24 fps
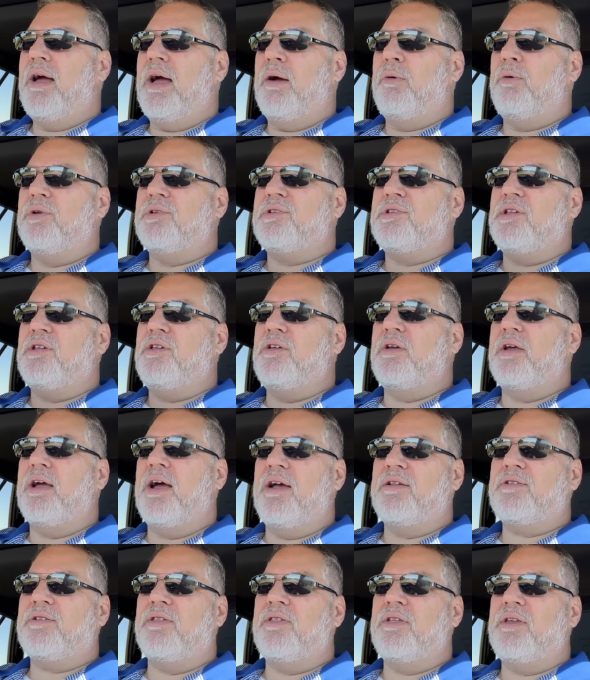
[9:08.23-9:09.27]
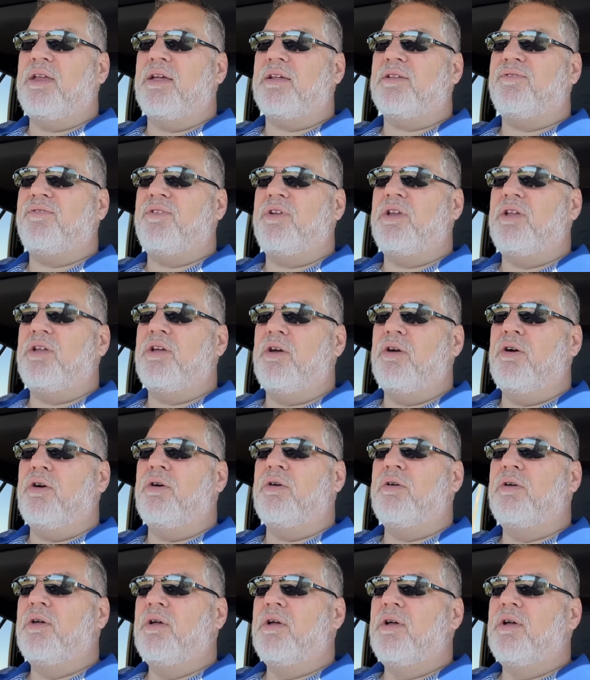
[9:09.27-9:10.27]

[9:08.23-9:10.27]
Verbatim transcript: I will see you guys on the next video.